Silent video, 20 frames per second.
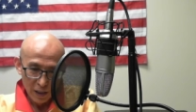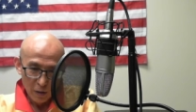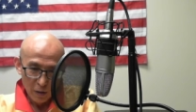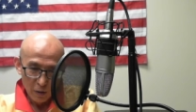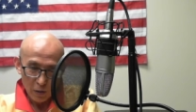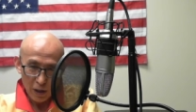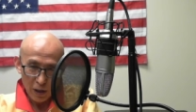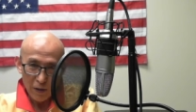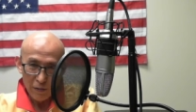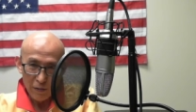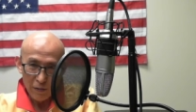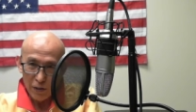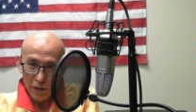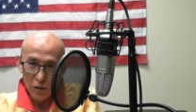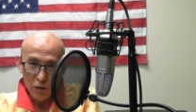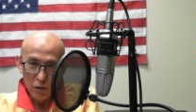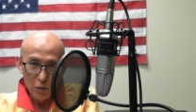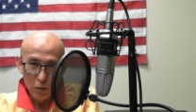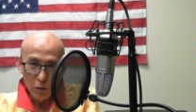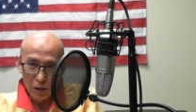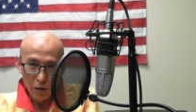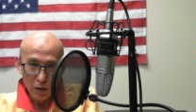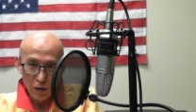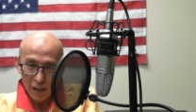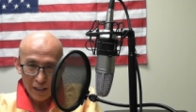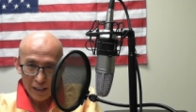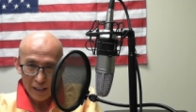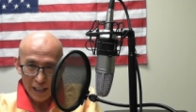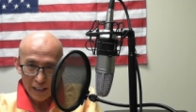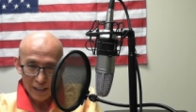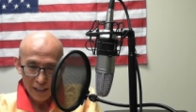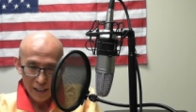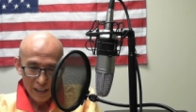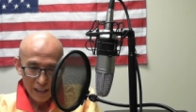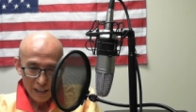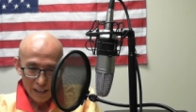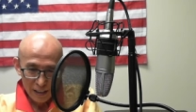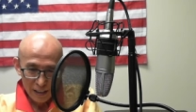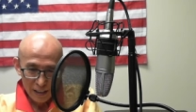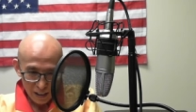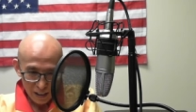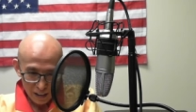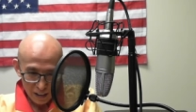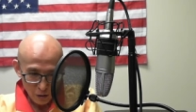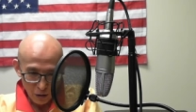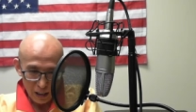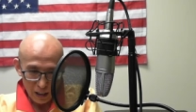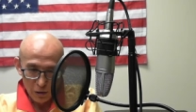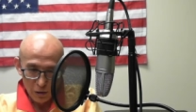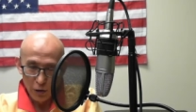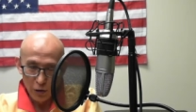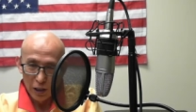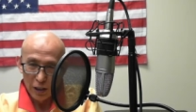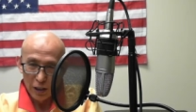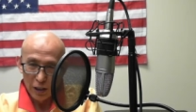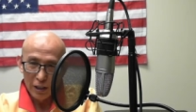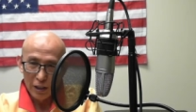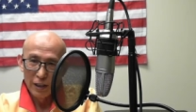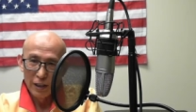Whatever you do, we don't understand. Go ahead, do it.